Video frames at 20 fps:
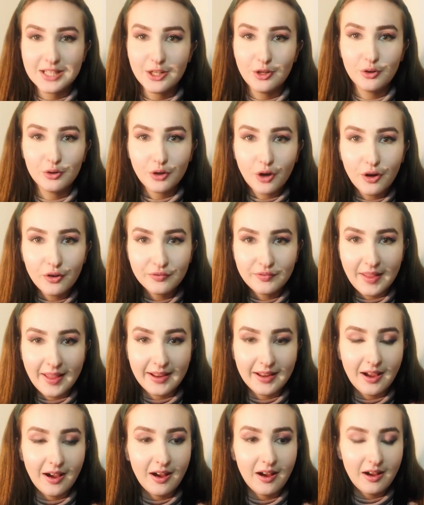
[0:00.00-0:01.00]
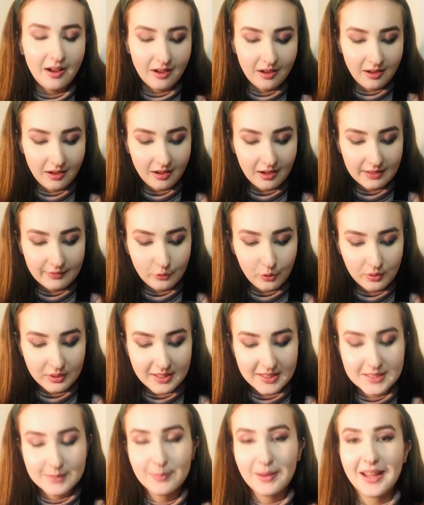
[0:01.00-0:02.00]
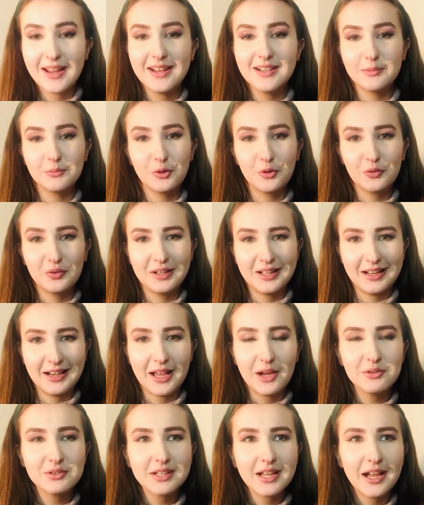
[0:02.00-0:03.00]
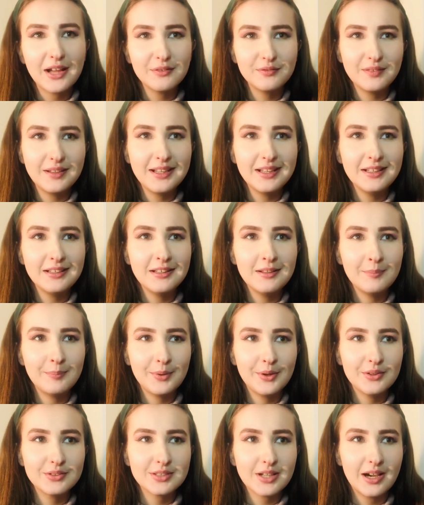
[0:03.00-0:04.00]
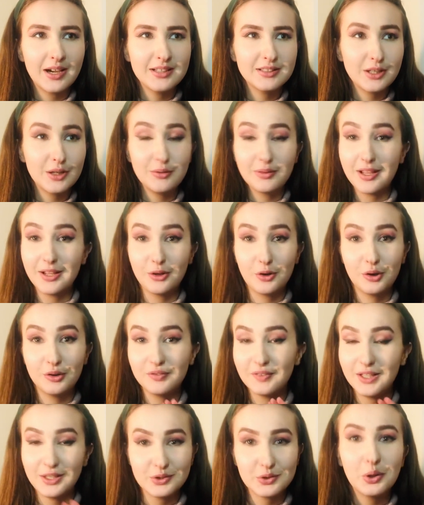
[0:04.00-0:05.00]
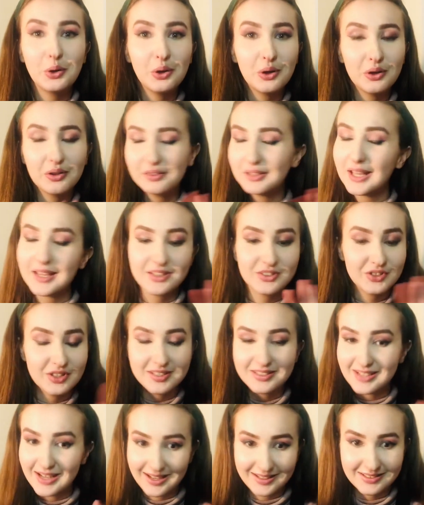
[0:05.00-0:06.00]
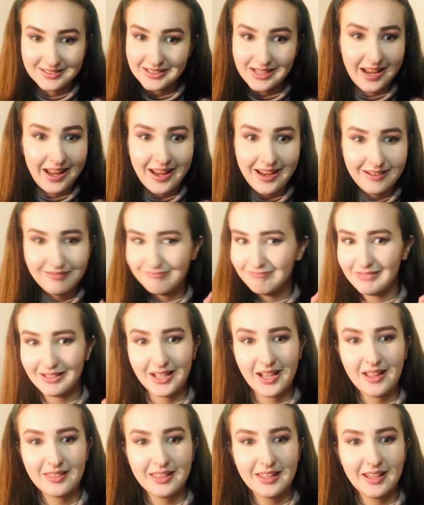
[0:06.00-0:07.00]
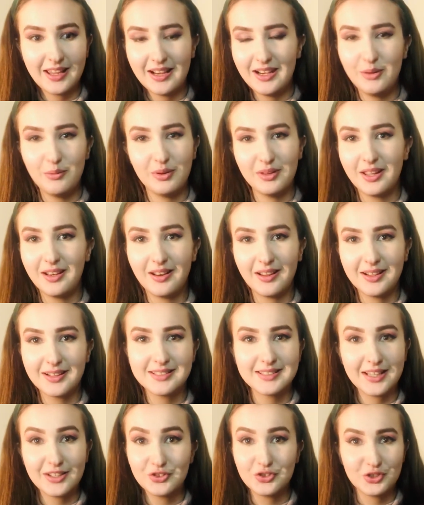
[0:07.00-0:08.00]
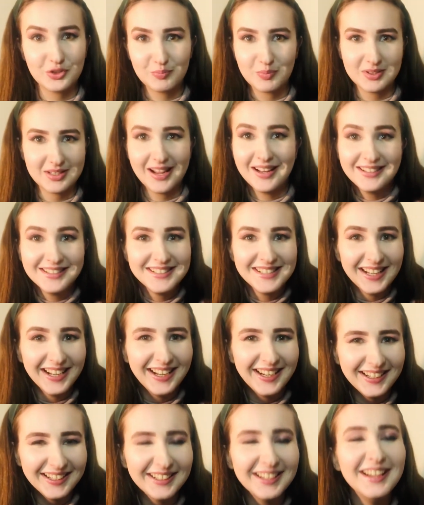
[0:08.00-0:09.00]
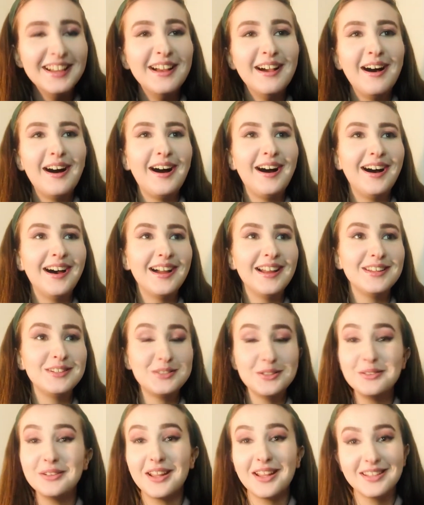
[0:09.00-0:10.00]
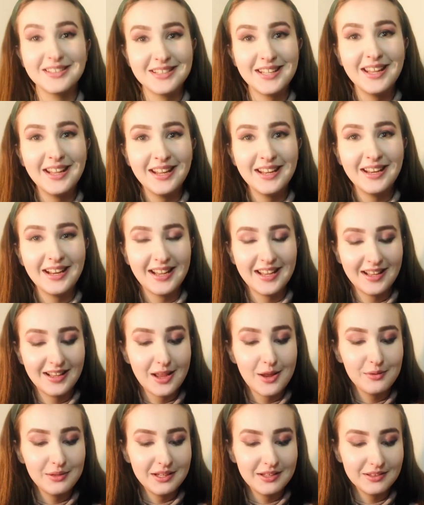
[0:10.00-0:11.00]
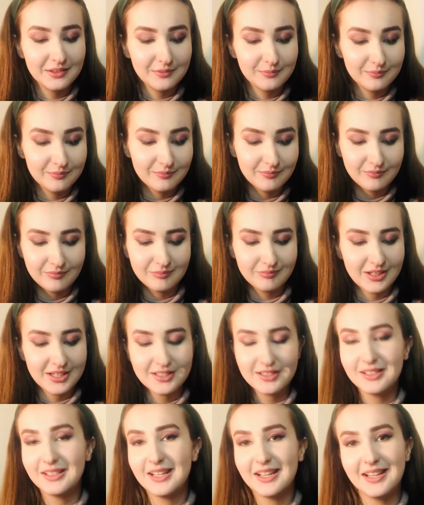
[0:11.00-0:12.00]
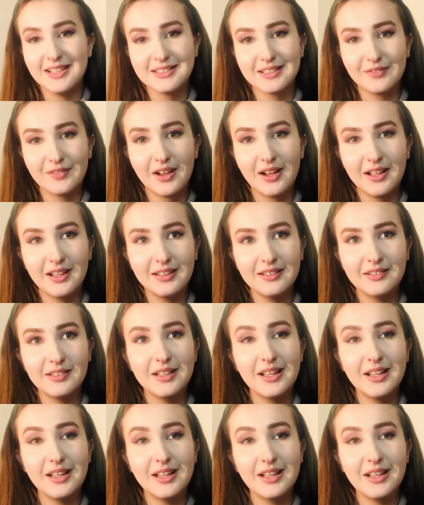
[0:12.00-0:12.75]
or coffee. I've already explained I'm not really allowed caffeine, but I don't like coffee at all. That's just nasty. I think anyone that likes that's just pretending. I do like tea, only in the recent years have I